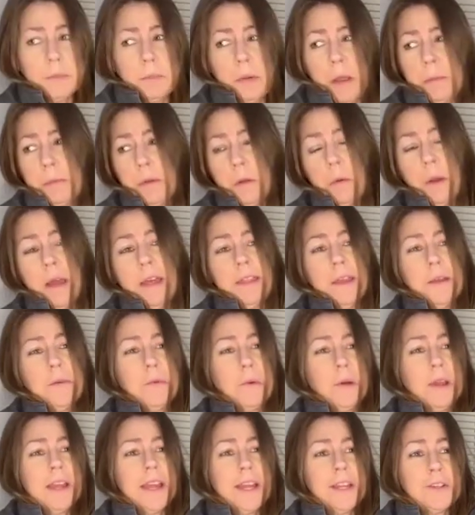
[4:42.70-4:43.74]
That's probably why they
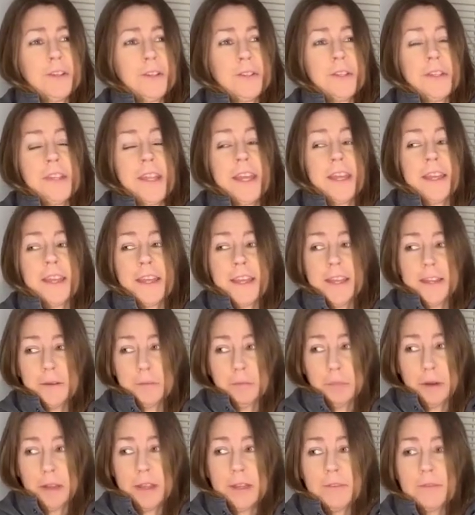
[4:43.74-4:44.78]
went, just so they could get a
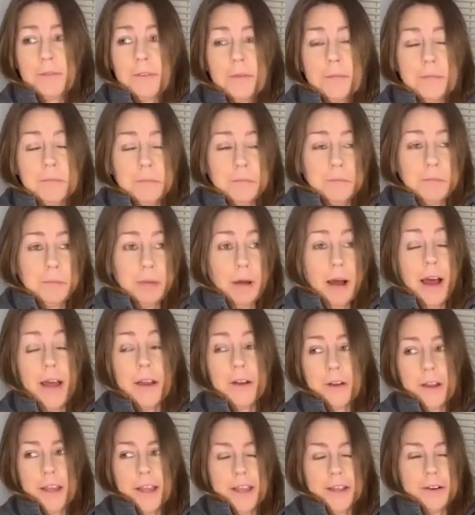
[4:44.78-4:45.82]
break from
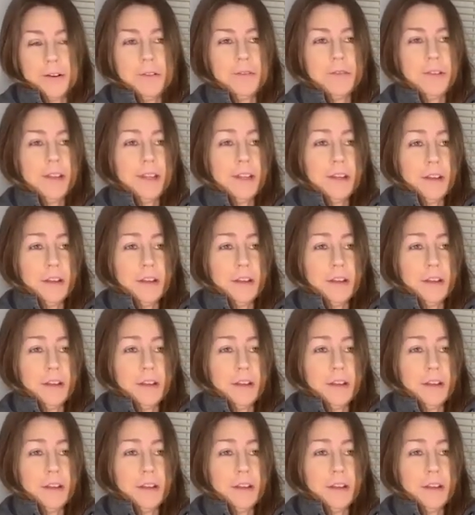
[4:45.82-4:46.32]
Potterhead over